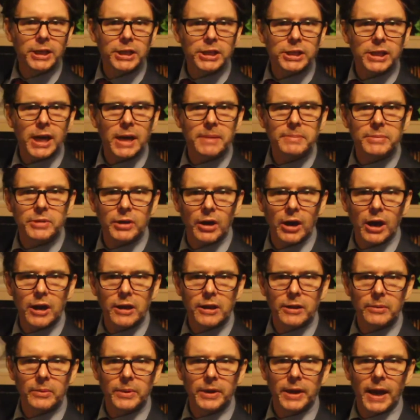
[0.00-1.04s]
shaped tie
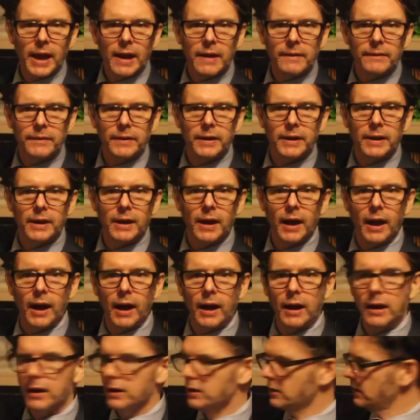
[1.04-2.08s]
that we have
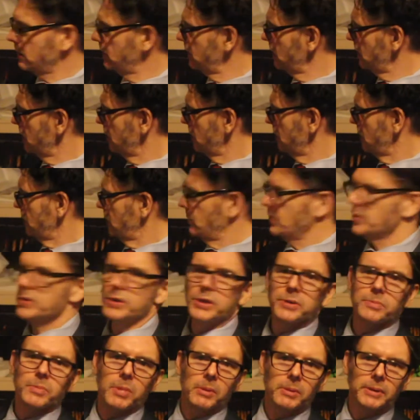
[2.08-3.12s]
here,
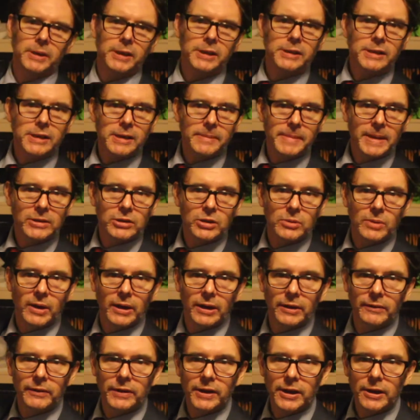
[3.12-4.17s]
which probably doesn't come out too well
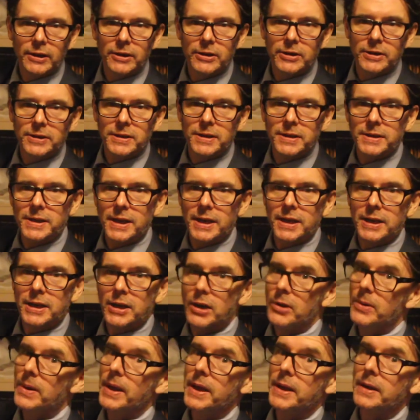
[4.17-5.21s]
in the video because there's a
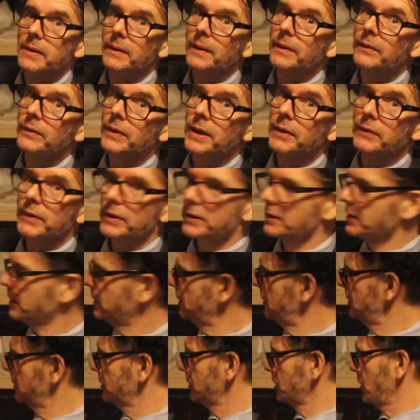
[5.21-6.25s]
coat hanger in front of it.
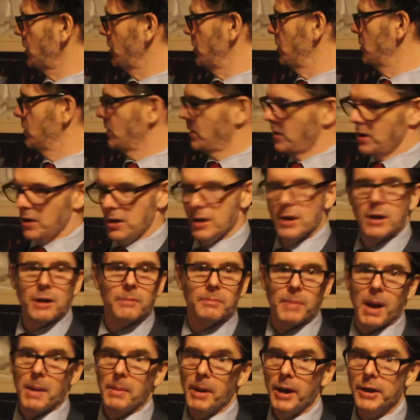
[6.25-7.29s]
So
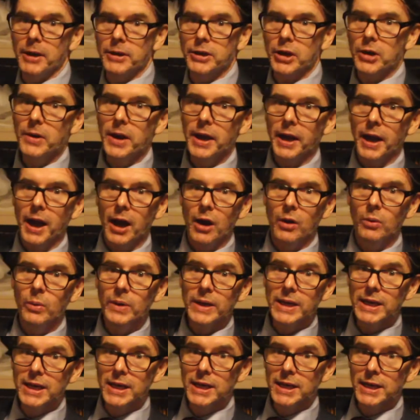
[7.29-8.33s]
bye bye coat hanger.
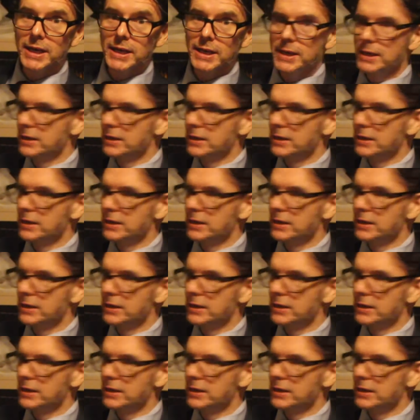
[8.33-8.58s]
Whee!